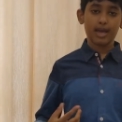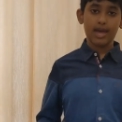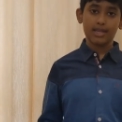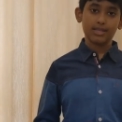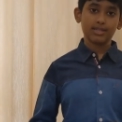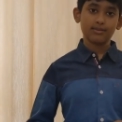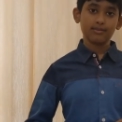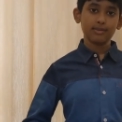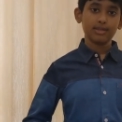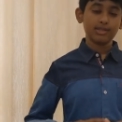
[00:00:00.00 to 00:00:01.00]
s,
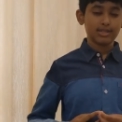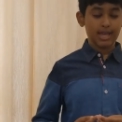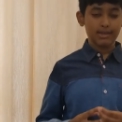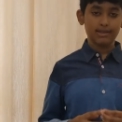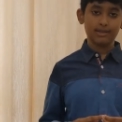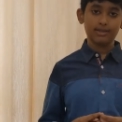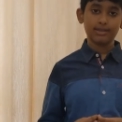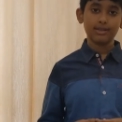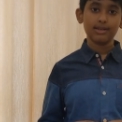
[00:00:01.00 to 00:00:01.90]
seconds.